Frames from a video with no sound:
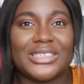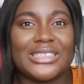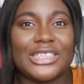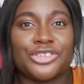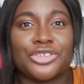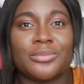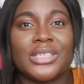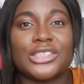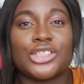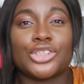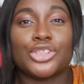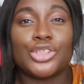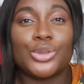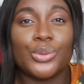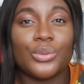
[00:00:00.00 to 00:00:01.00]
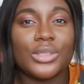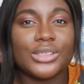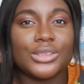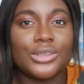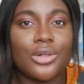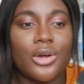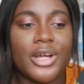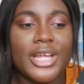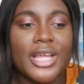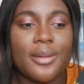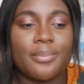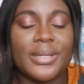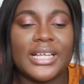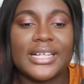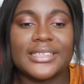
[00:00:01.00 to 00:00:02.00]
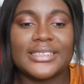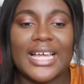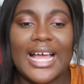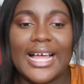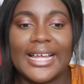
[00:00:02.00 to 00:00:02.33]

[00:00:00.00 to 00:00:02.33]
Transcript: a detriment to the story because